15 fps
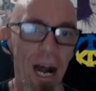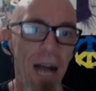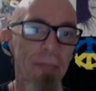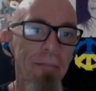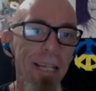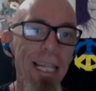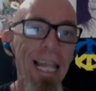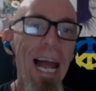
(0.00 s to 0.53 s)

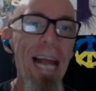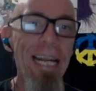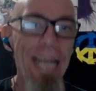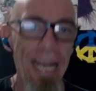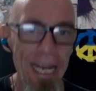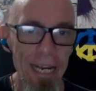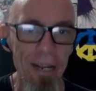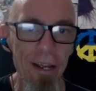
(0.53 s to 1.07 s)
I'm
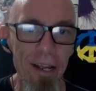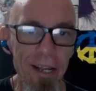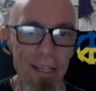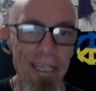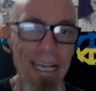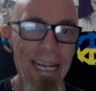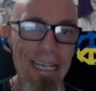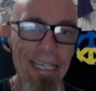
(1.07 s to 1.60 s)
lacking
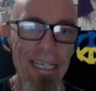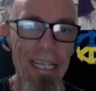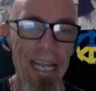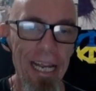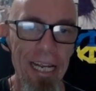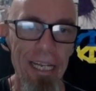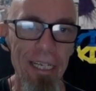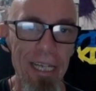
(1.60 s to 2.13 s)
these
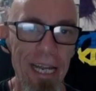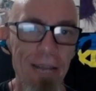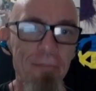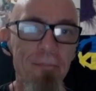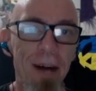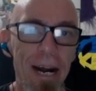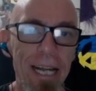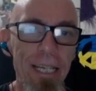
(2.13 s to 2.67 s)
things
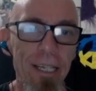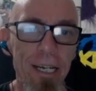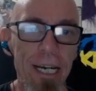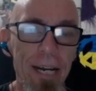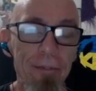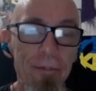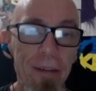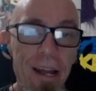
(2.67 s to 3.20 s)
in my
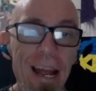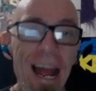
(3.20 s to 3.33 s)
life.